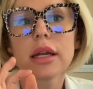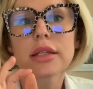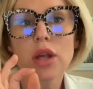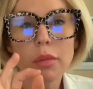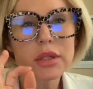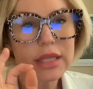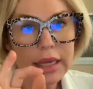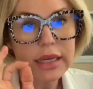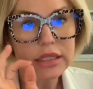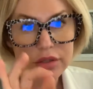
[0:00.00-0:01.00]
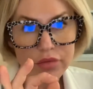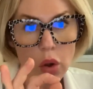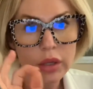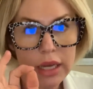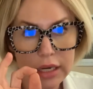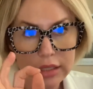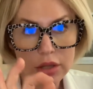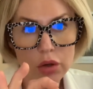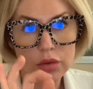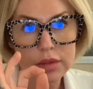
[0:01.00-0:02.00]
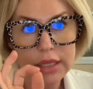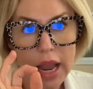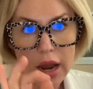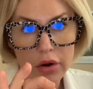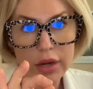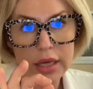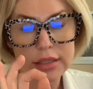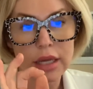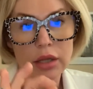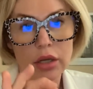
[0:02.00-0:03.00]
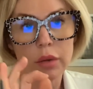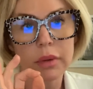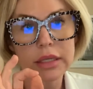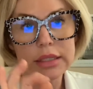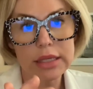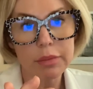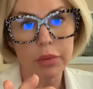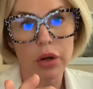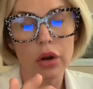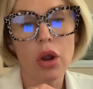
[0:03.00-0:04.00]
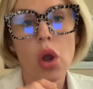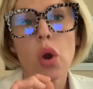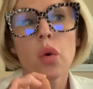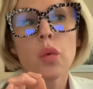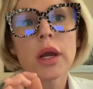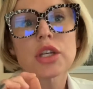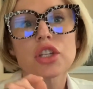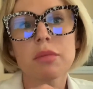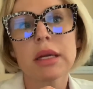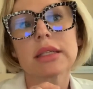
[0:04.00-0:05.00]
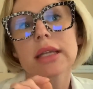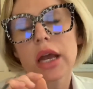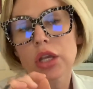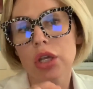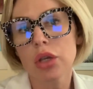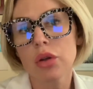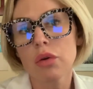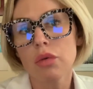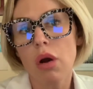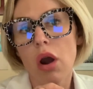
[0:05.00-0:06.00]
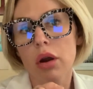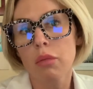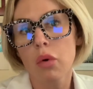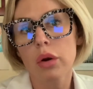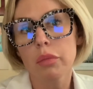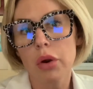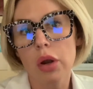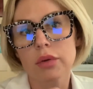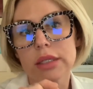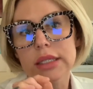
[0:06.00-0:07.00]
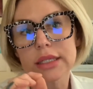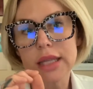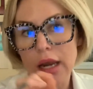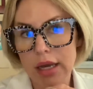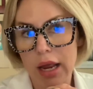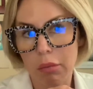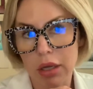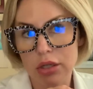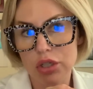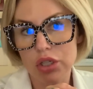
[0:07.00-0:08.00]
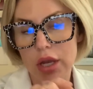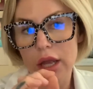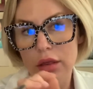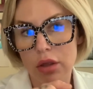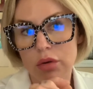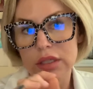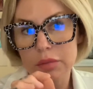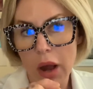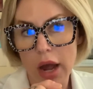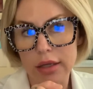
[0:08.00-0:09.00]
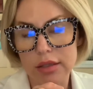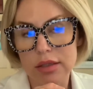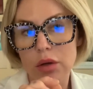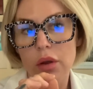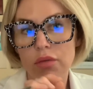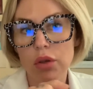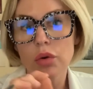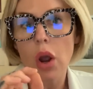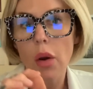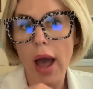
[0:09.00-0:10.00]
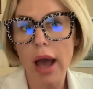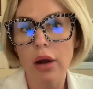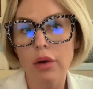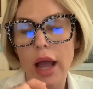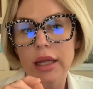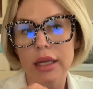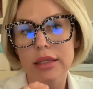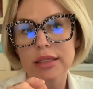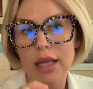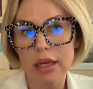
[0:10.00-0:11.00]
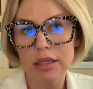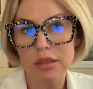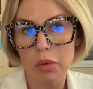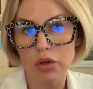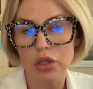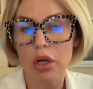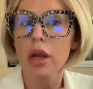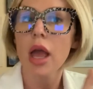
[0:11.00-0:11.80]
almost like exfoliating those areas a little bit deeper, which means that you are more prone to sun damage in those spots. So if you go out and get sun exposure,